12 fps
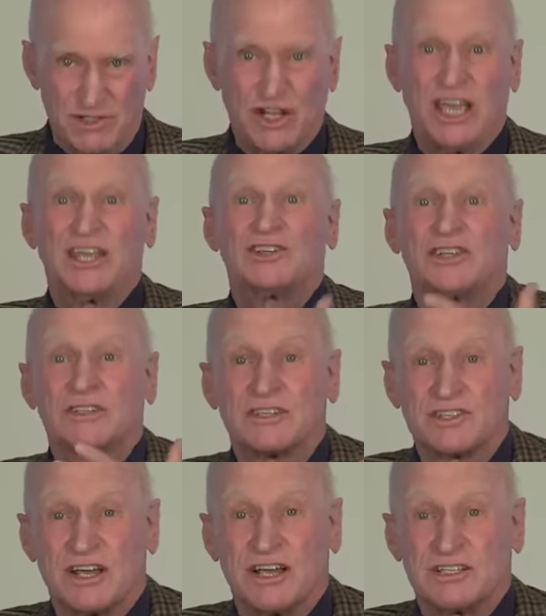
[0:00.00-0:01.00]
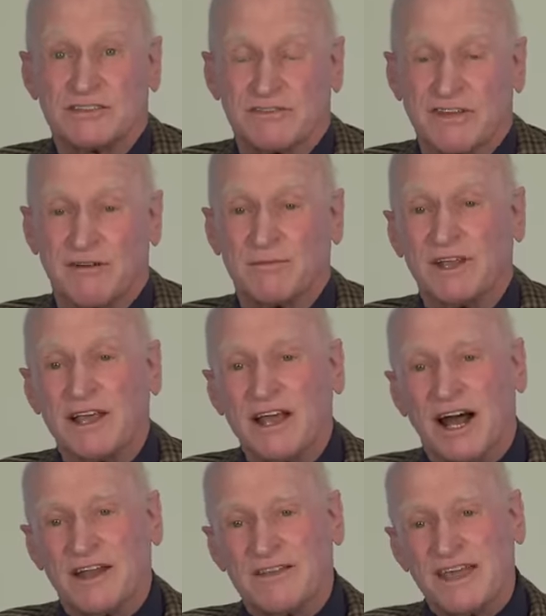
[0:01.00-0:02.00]
changing the size of government.
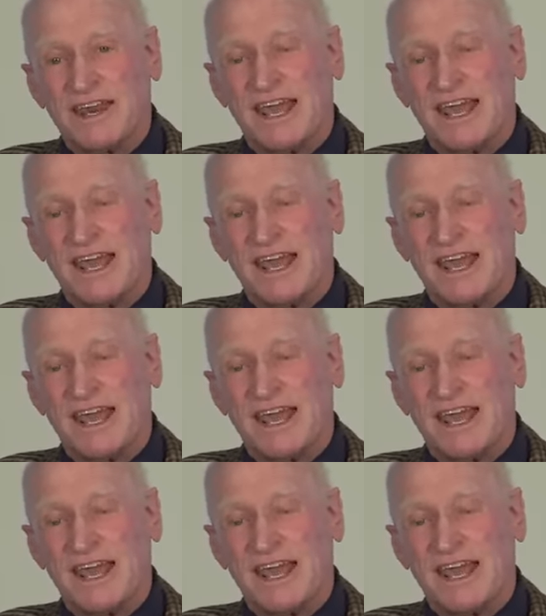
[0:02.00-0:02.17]
I then